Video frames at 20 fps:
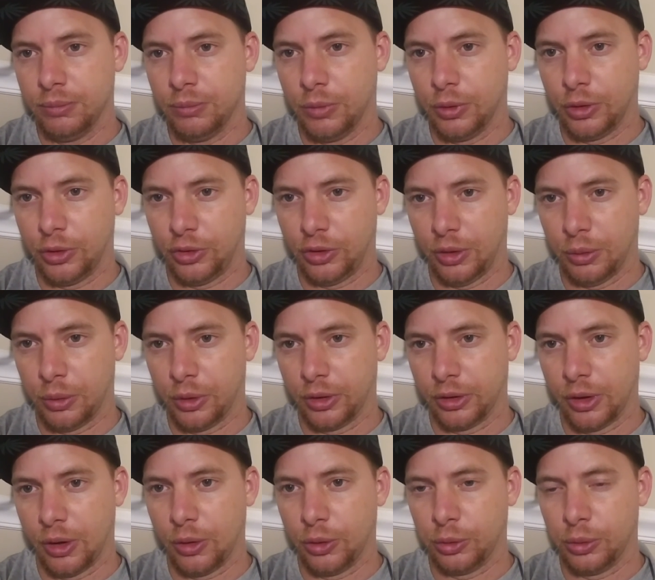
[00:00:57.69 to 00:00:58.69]
We'll just see where it
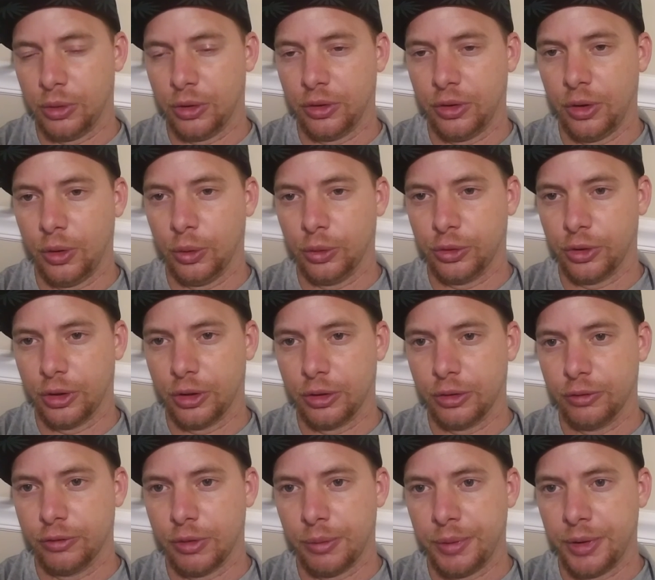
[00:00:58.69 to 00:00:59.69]
goes with this heel turn
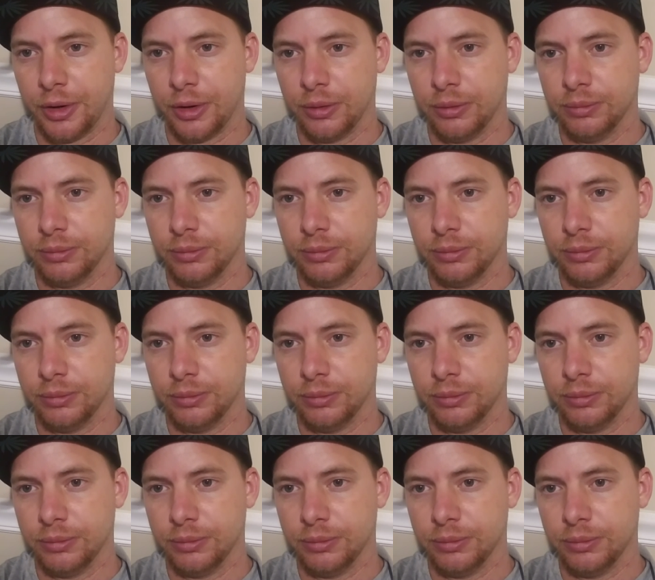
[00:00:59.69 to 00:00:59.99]
from here.